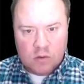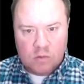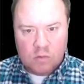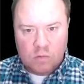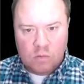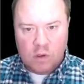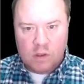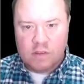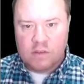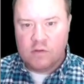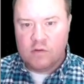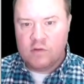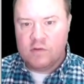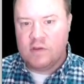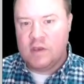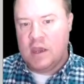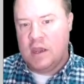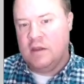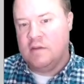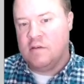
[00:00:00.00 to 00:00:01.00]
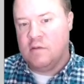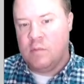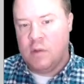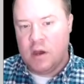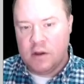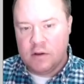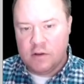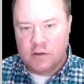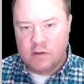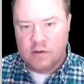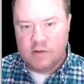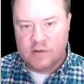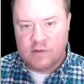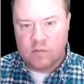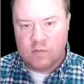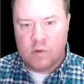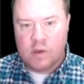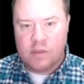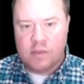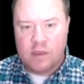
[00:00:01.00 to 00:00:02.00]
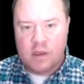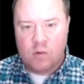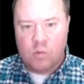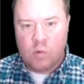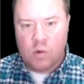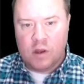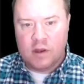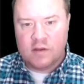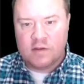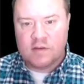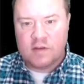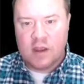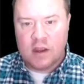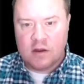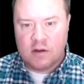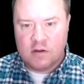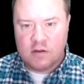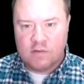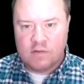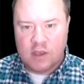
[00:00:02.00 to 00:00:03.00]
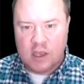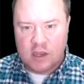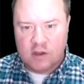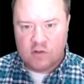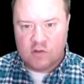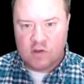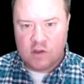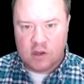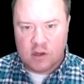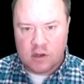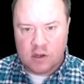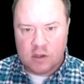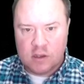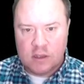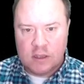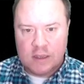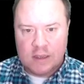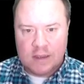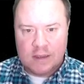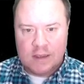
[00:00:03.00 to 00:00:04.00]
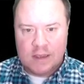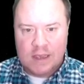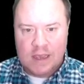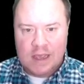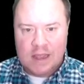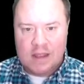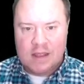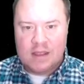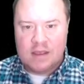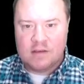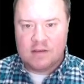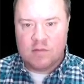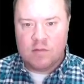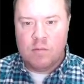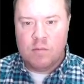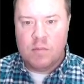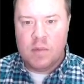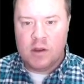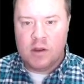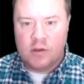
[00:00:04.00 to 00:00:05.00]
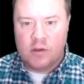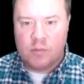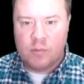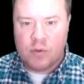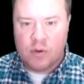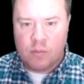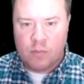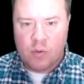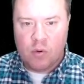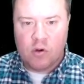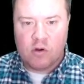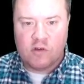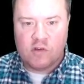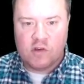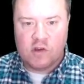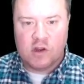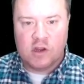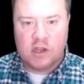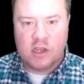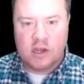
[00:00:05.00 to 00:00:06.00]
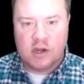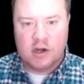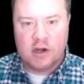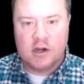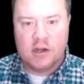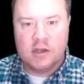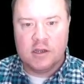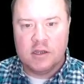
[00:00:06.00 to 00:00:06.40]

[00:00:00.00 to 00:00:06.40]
With those kinds of models, within 1 standard deviation, in this middle proportion here,